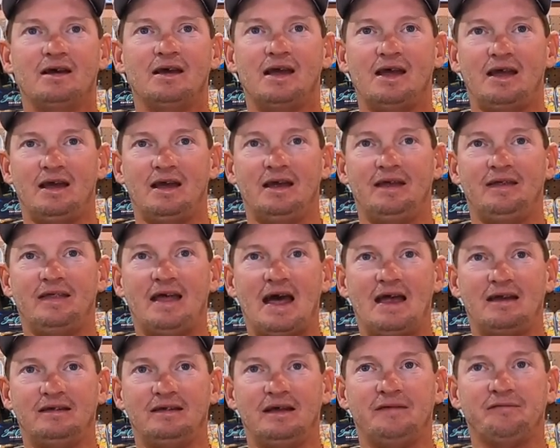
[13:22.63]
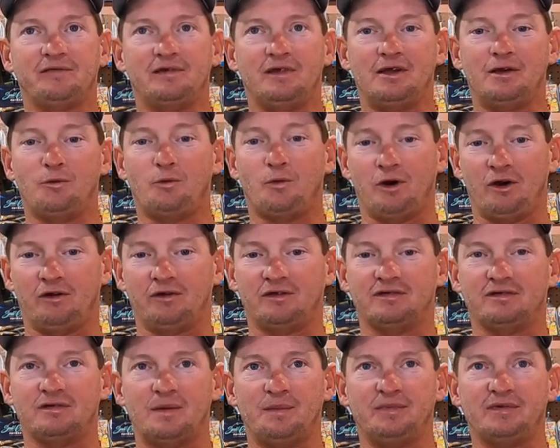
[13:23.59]
and that definitely works
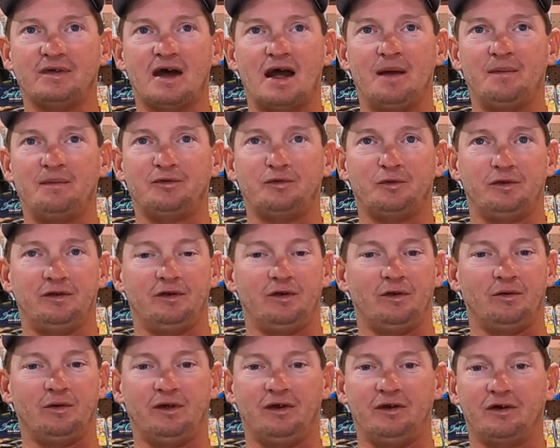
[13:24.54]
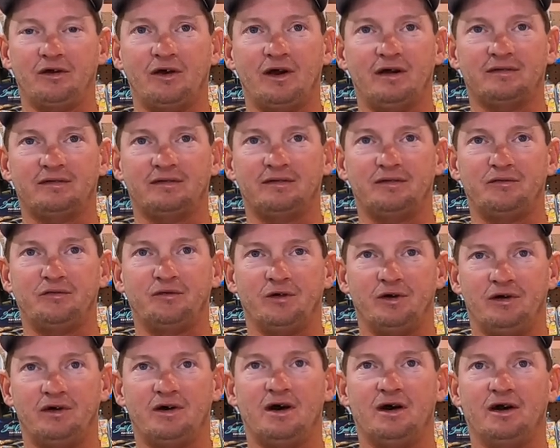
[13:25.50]
sometimes when they're real aggressive,
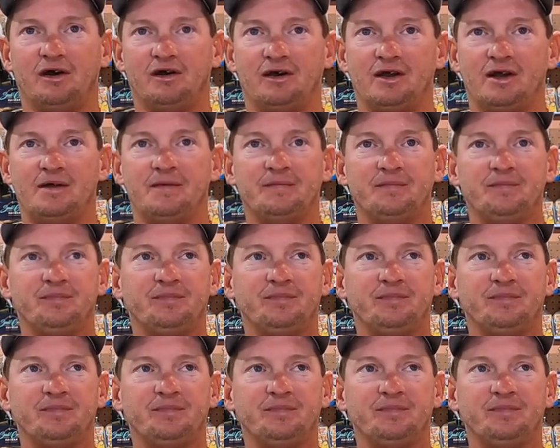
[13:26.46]
real hungry,